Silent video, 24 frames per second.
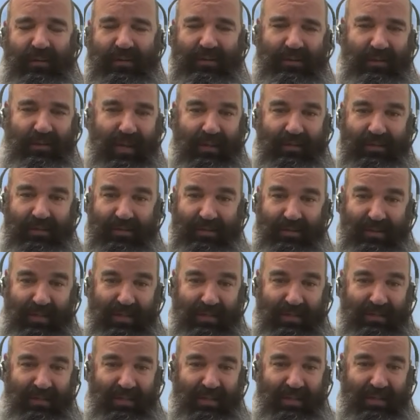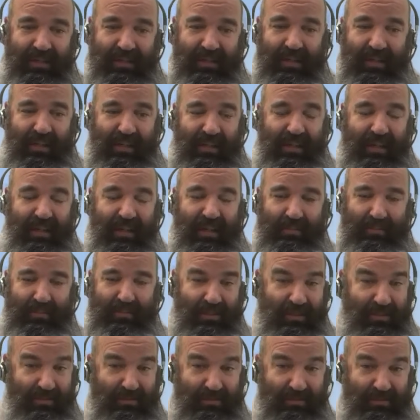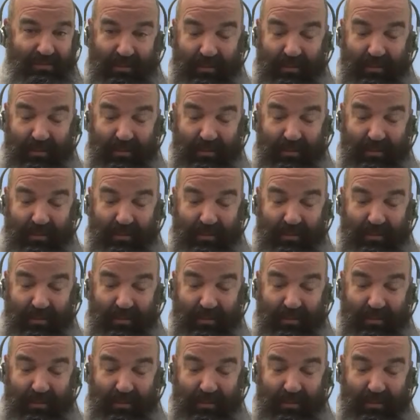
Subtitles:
And so that's things like just